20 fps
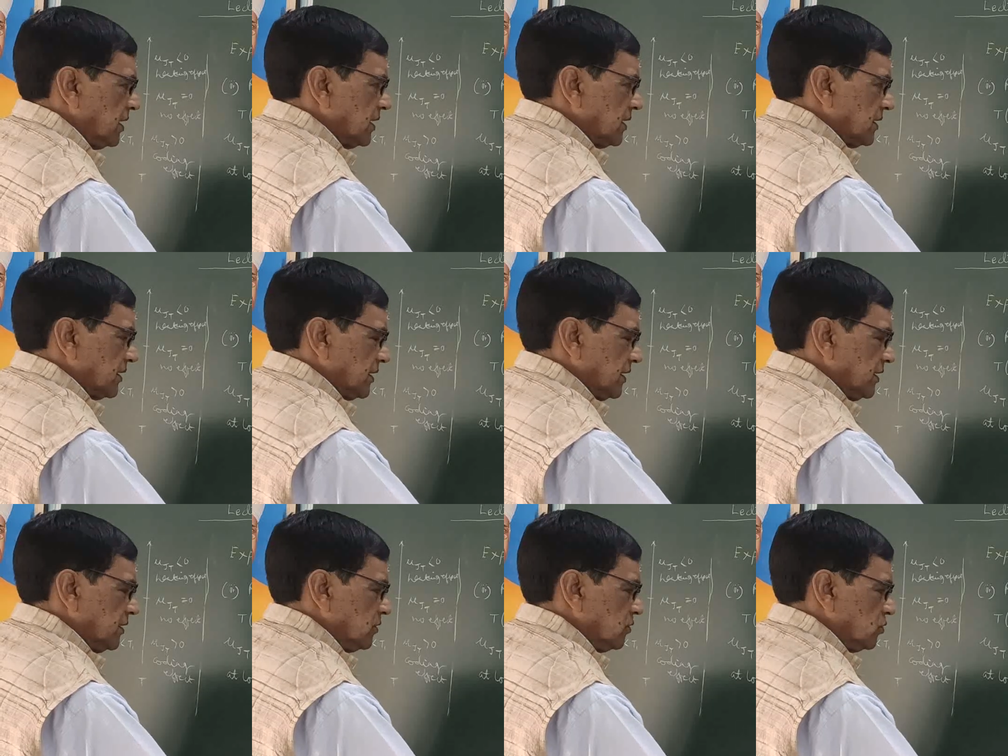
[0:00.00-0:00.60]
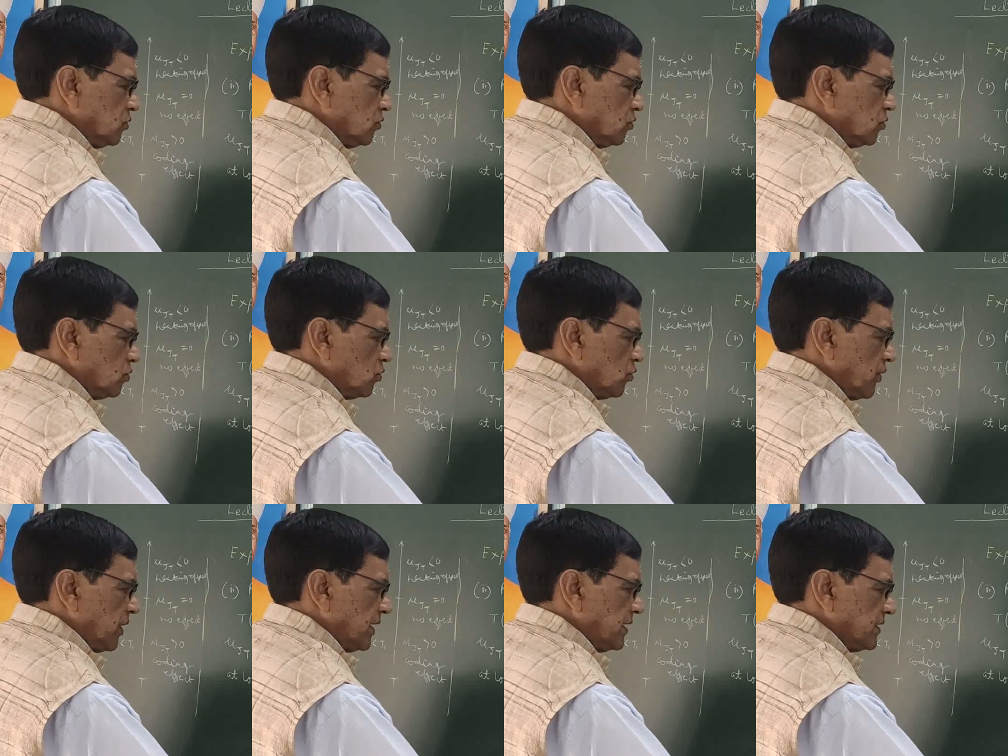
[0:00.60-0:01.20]
into
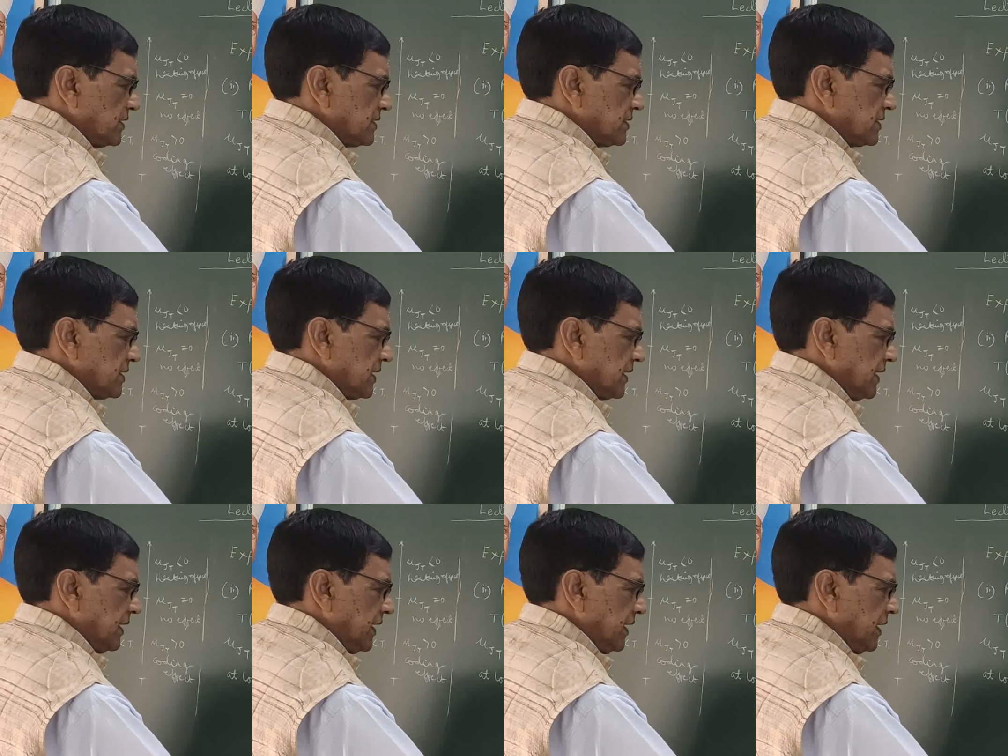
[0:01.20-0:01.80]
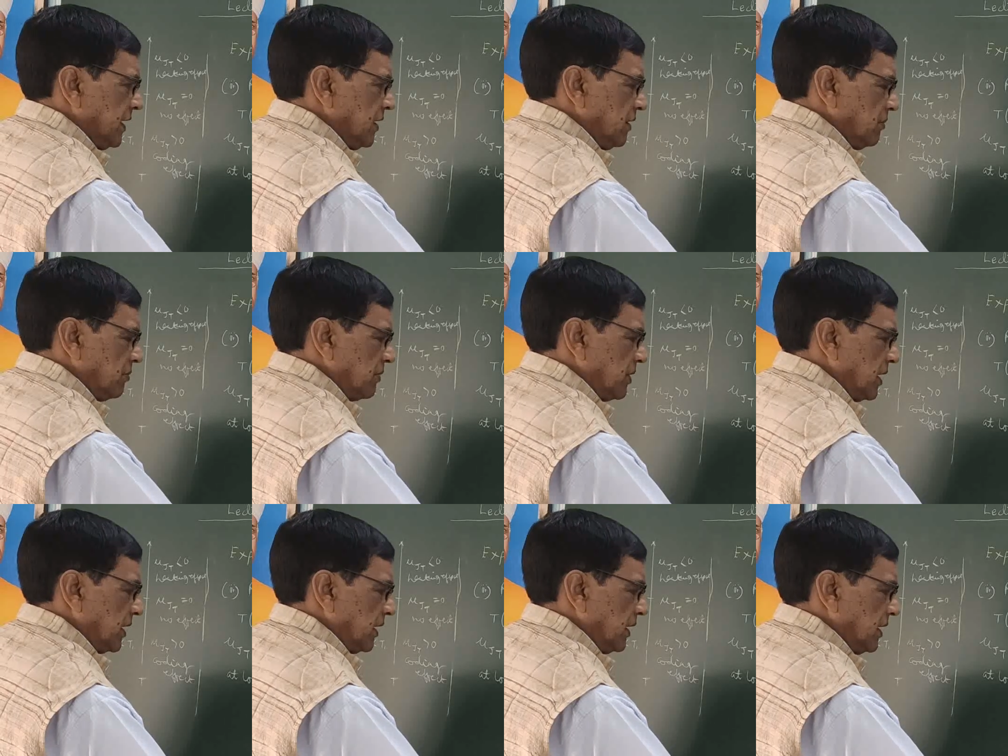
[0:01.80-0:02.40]
twice A
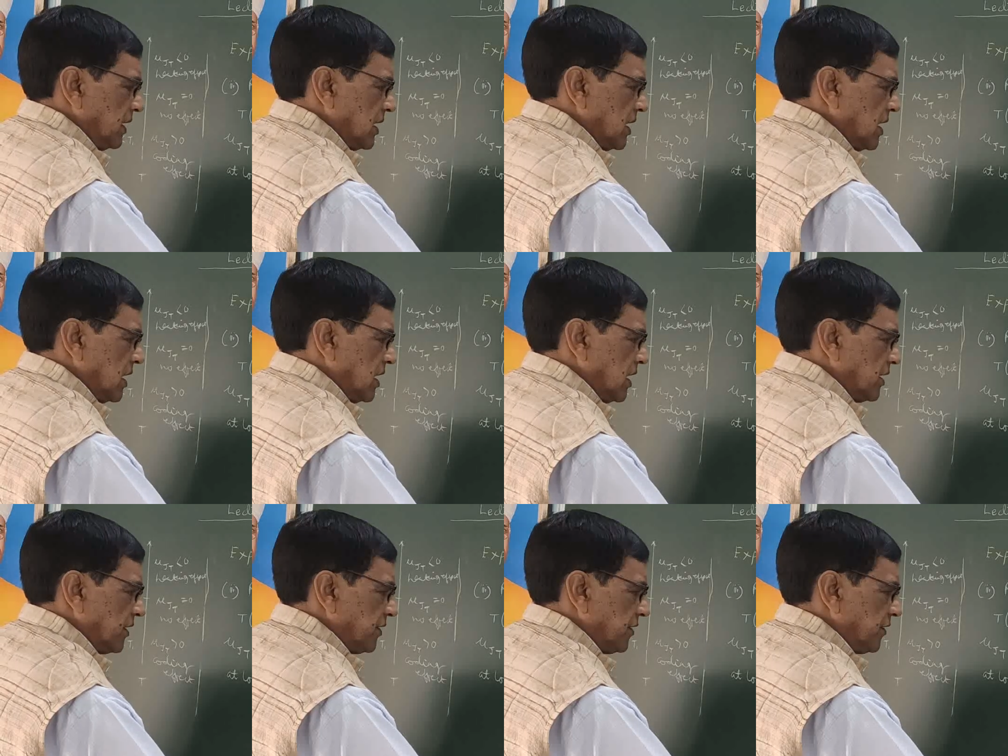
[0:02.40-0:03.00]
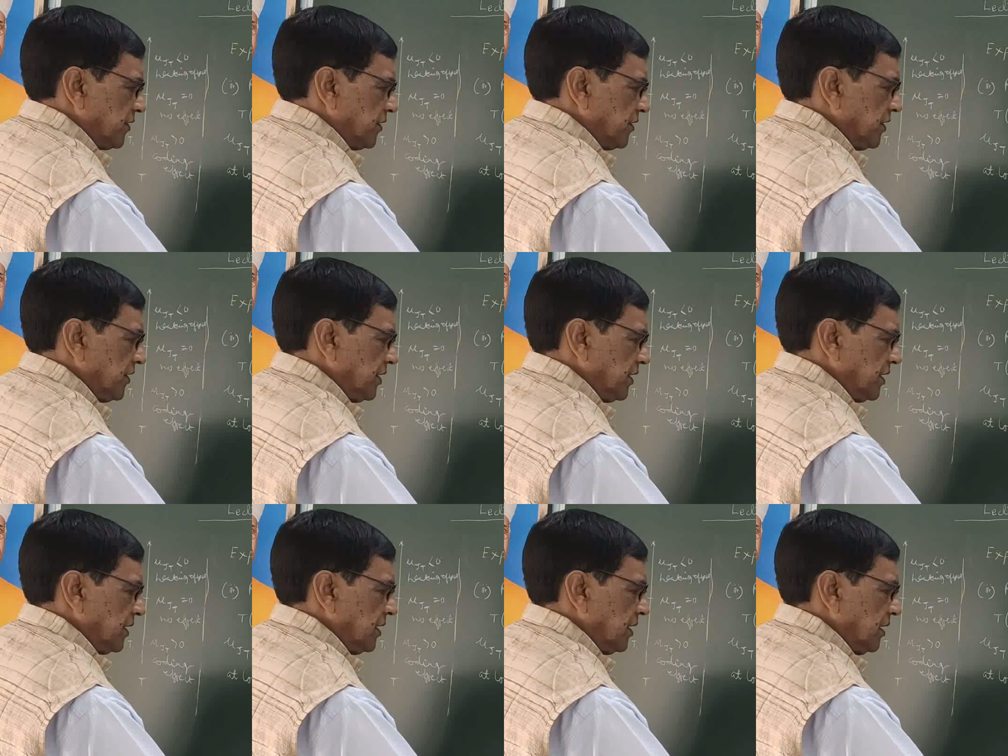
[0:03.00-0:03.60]
by
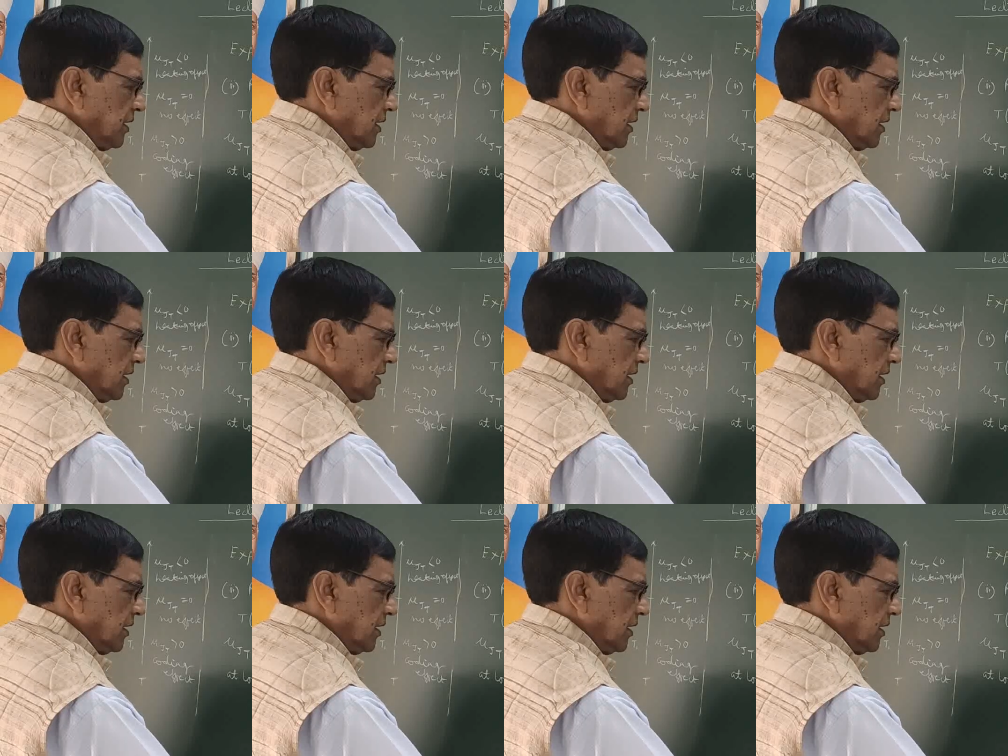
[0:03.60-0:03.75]
RT